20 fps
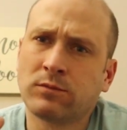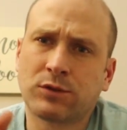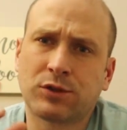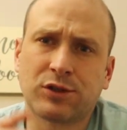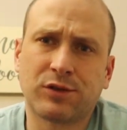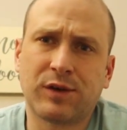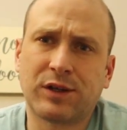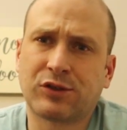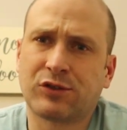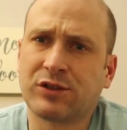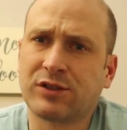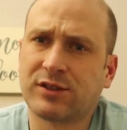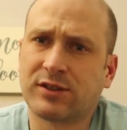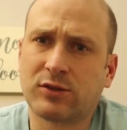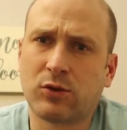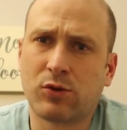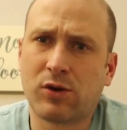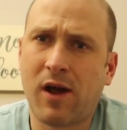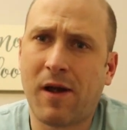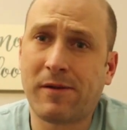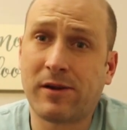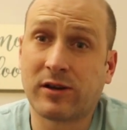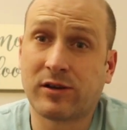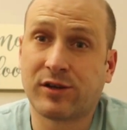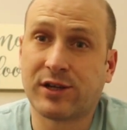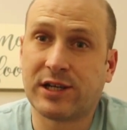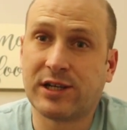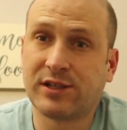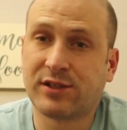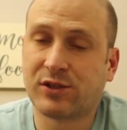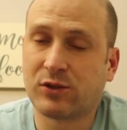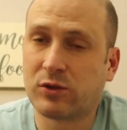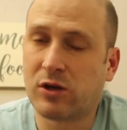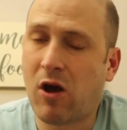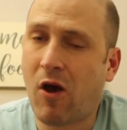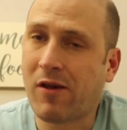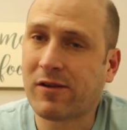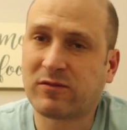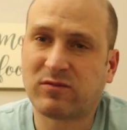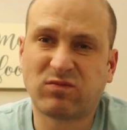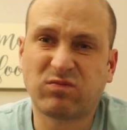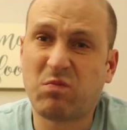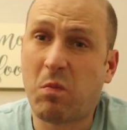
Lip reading: Because if I drink soda, like diet soda,